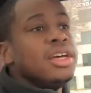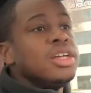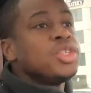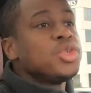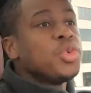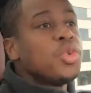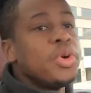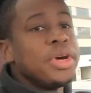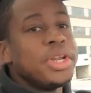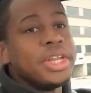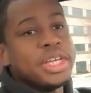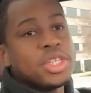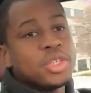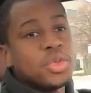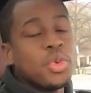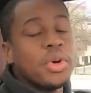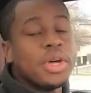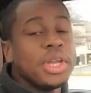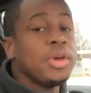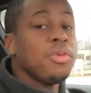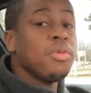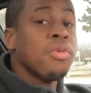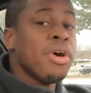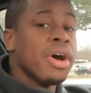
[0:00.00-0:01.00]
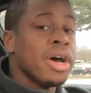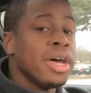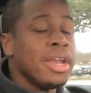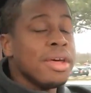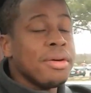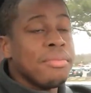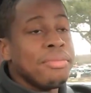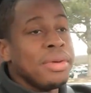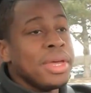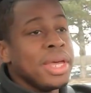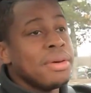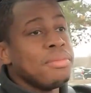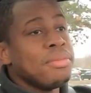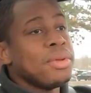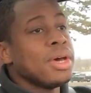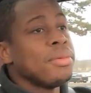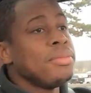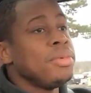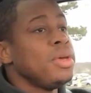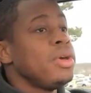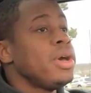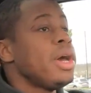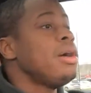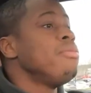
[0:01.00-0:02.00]
2021
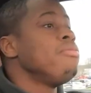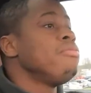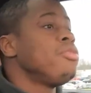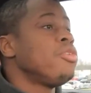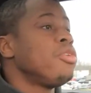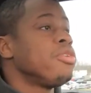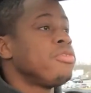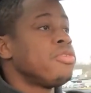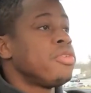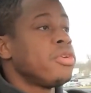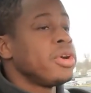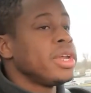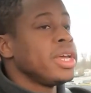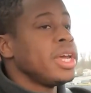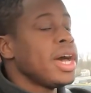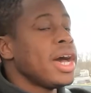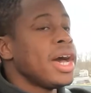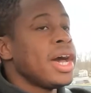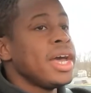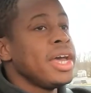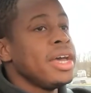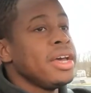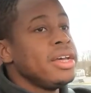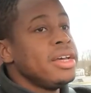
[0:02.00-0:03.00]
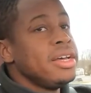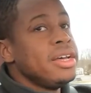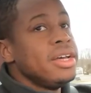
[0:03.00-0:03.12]
BMW M440i.